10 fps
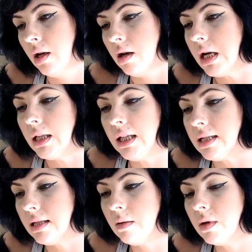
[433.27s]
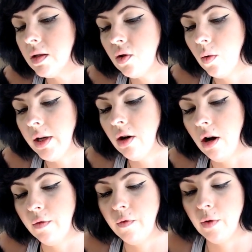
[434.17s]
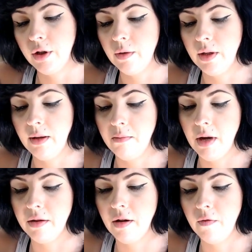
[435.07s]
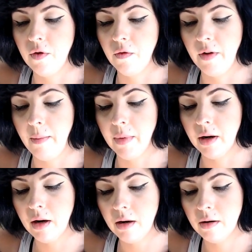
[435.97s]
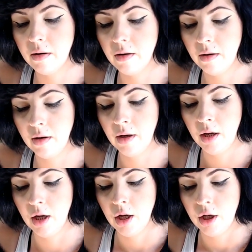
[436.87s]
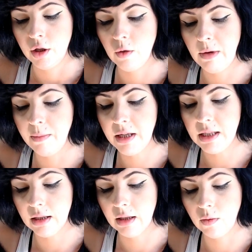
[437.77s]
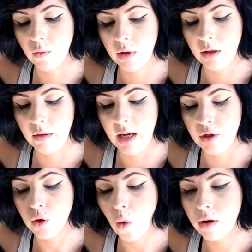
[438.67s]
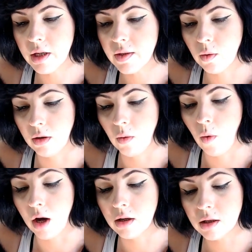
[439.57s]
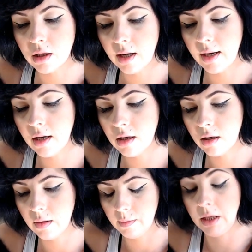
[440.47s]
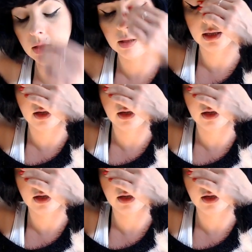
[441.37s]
Let's see what's going on for you in the month of November. You may be dealing with a Taurus or a water sign, Pisces, Cancer,